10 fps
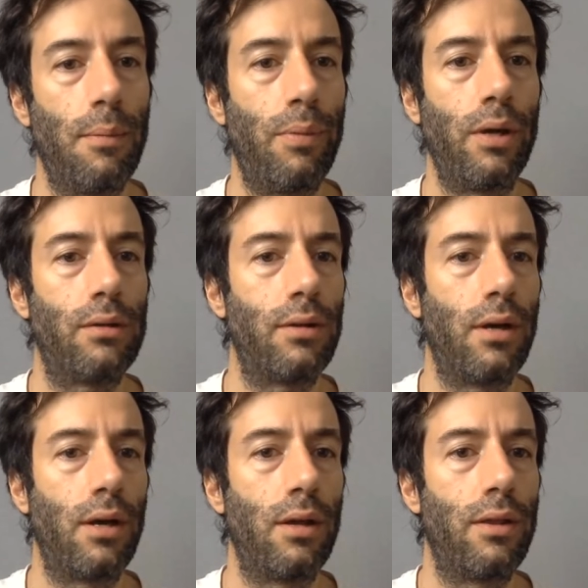But
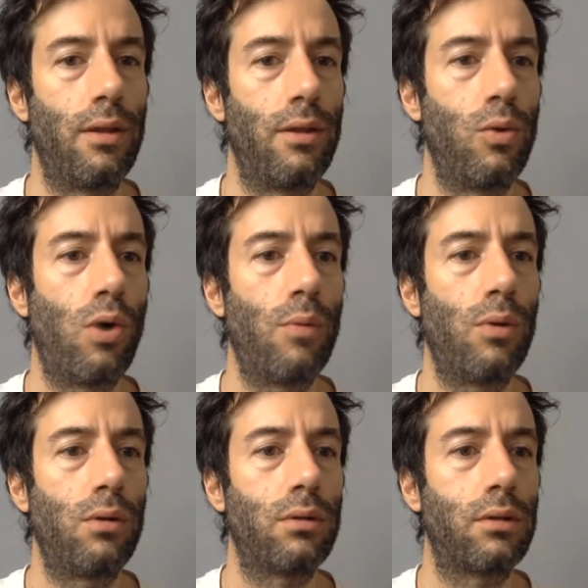the
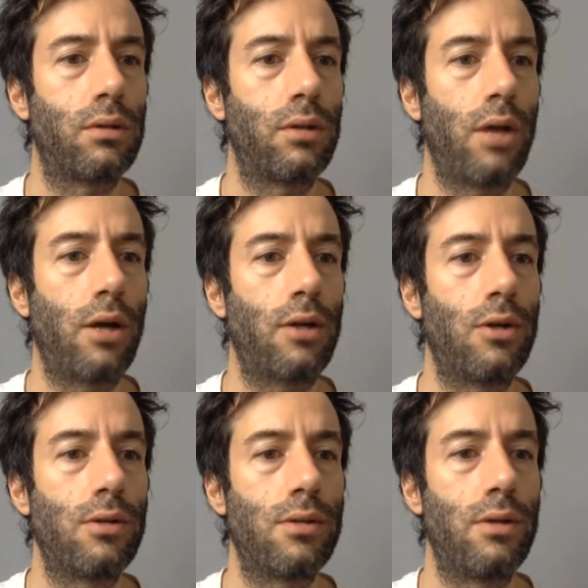normal
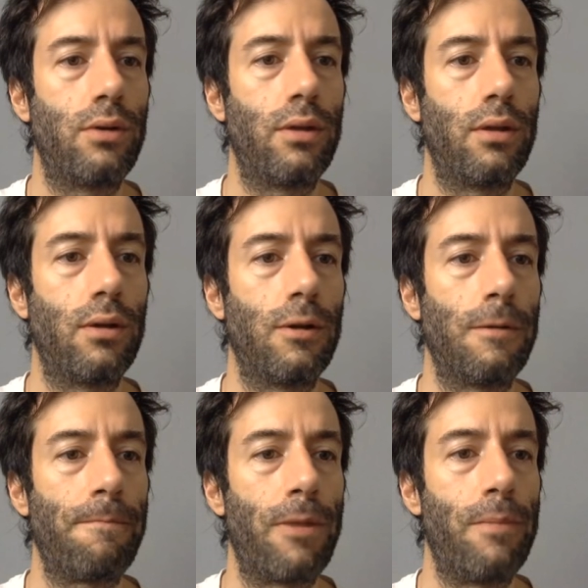characters that are in
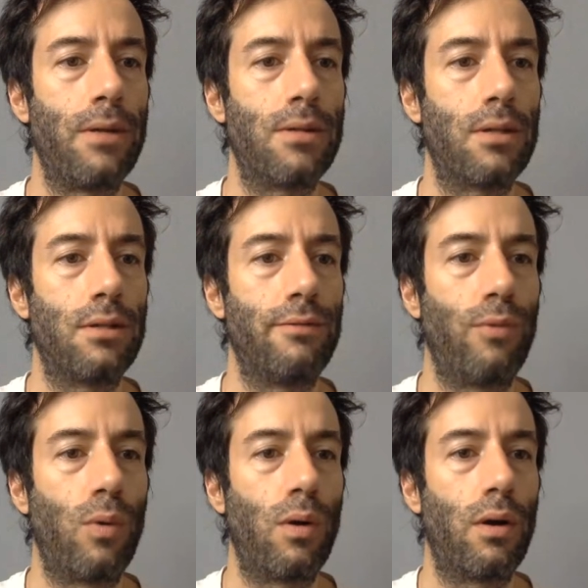the
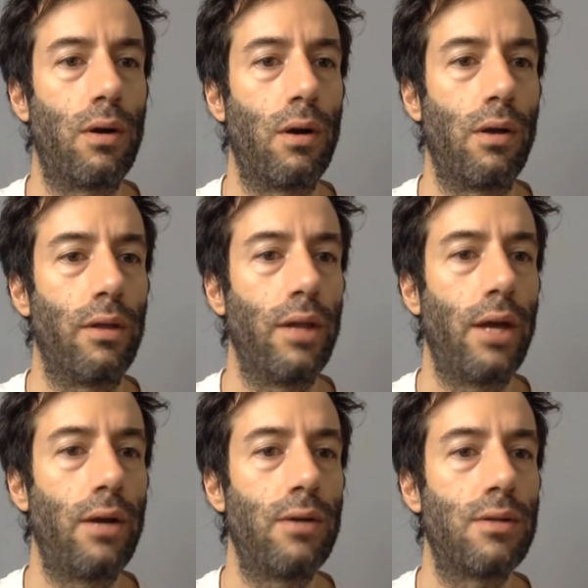base64 are all the
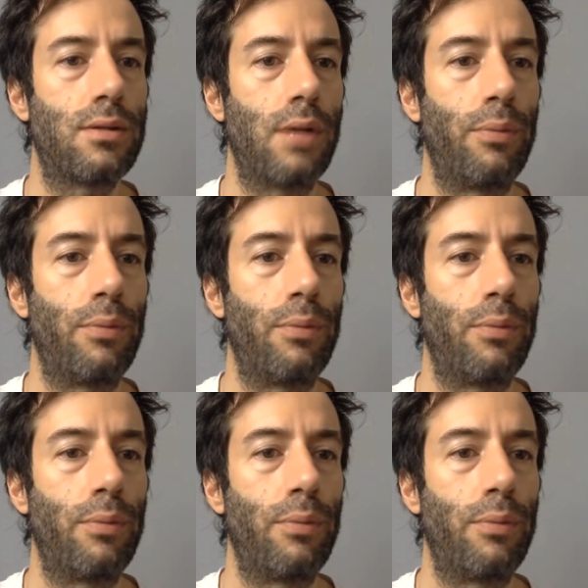letters,